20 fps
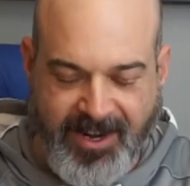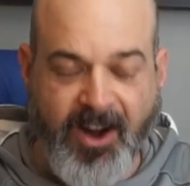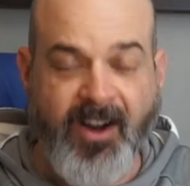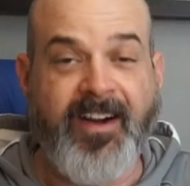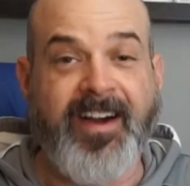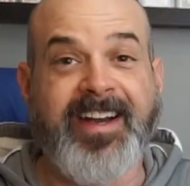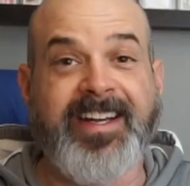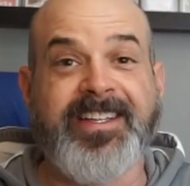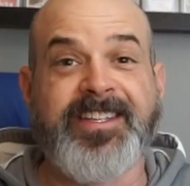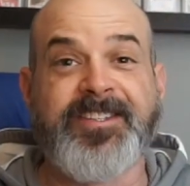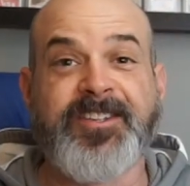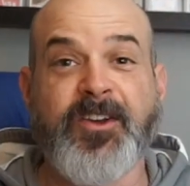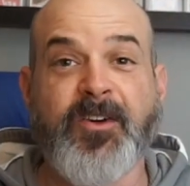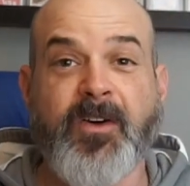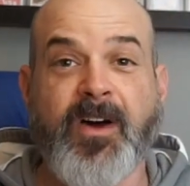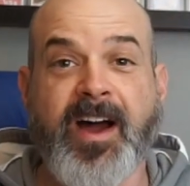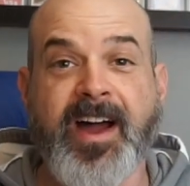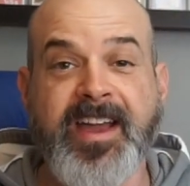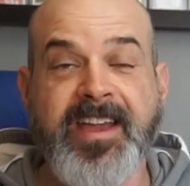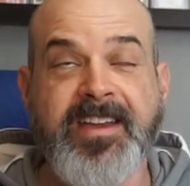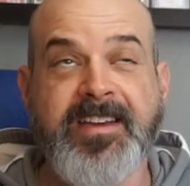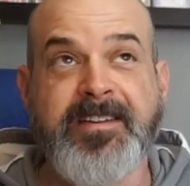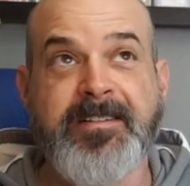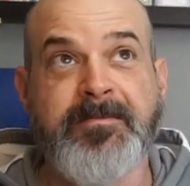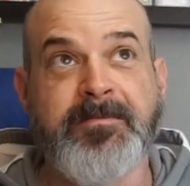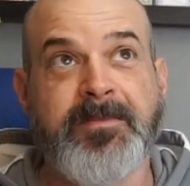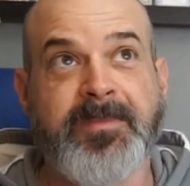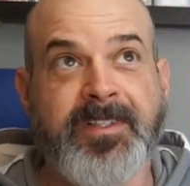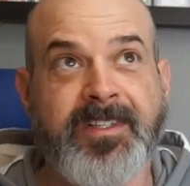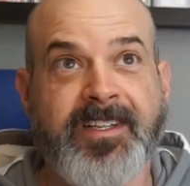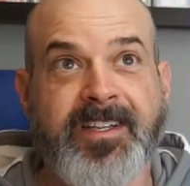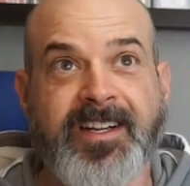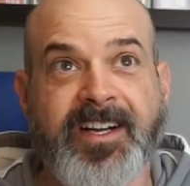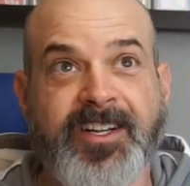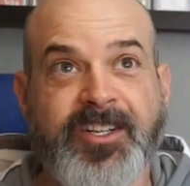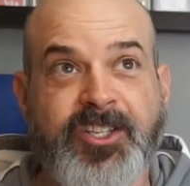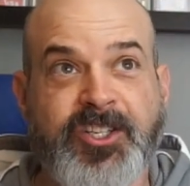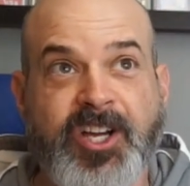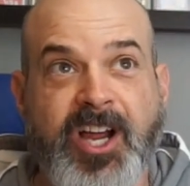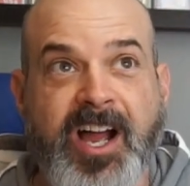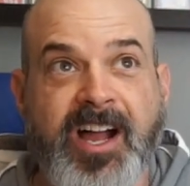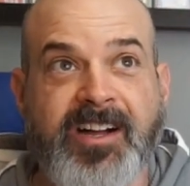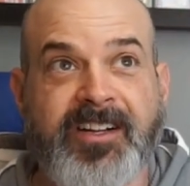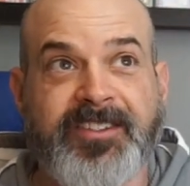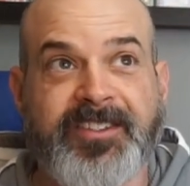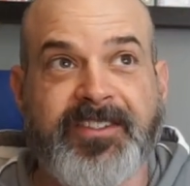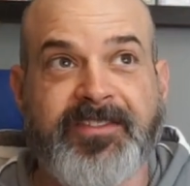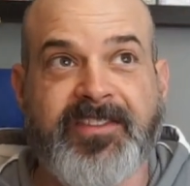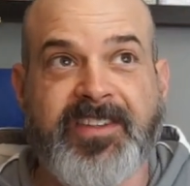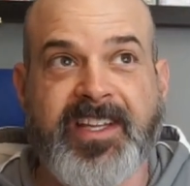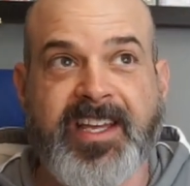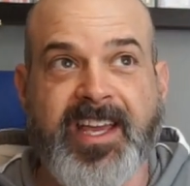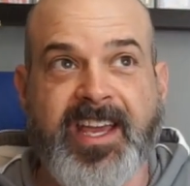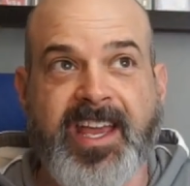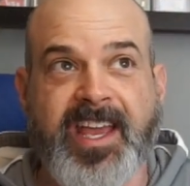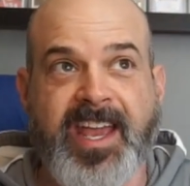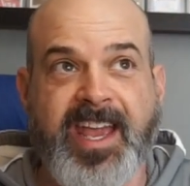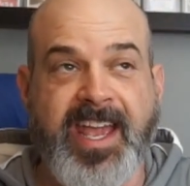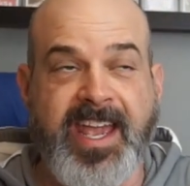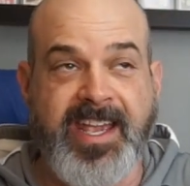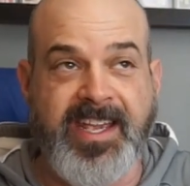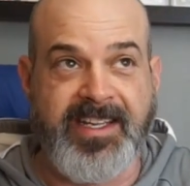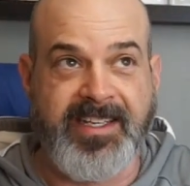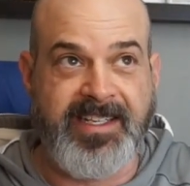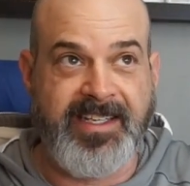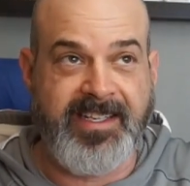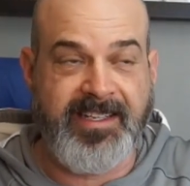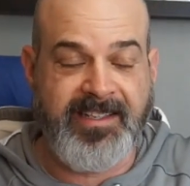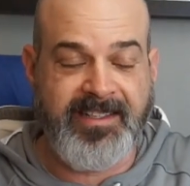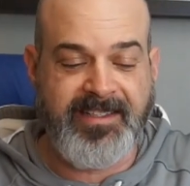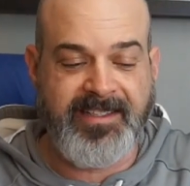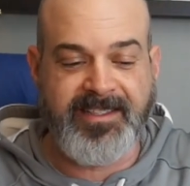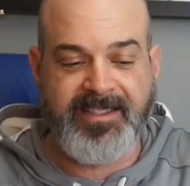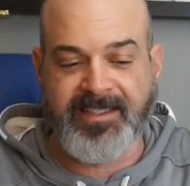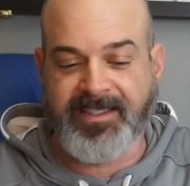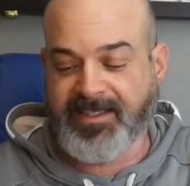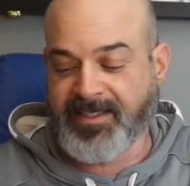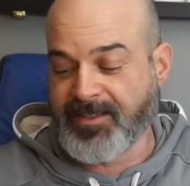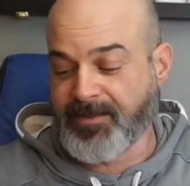Alright, so I am a child of the 80s,